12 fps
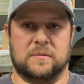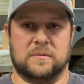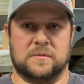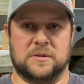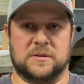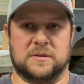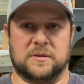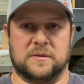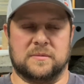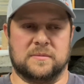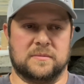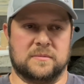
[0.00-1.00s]
just to
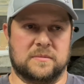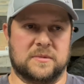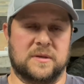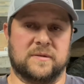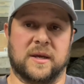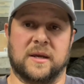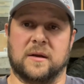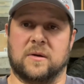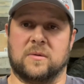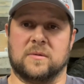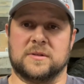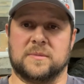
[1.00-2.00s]
see if I can get a
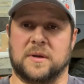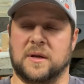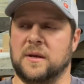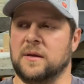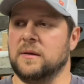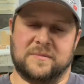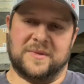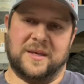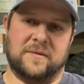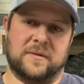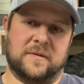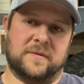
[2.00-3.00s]
hold of somebody.
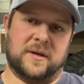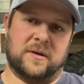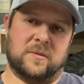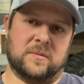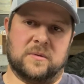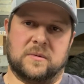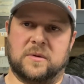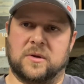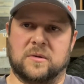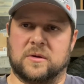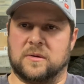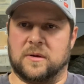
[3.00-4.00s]
Even if they don't
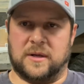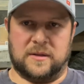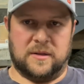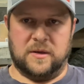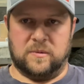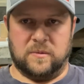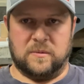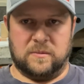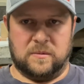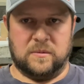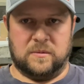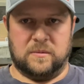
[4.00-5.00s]
do it, I think
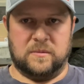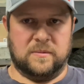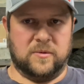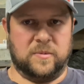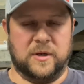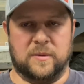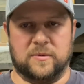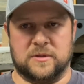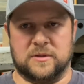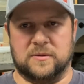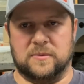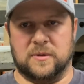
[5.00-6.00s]
we'll be able
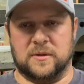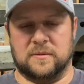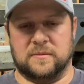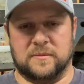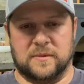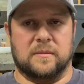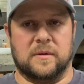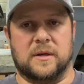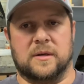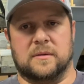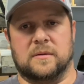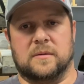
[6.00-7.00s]
to get
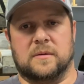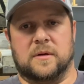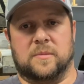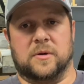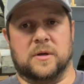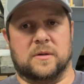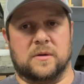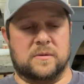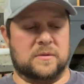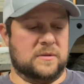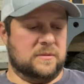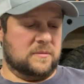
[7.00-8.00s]
pretty
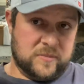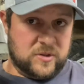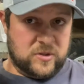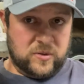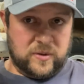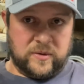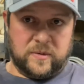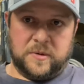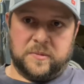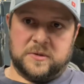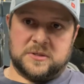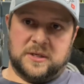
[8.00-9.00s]
close. Two,
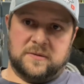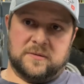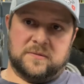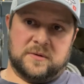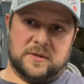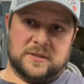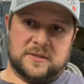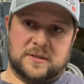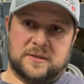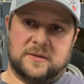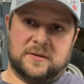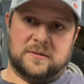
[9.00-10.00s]
remember, Steven, if you're
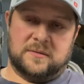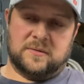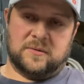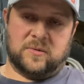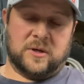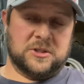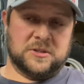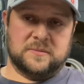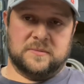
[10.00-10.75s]
listening or watching,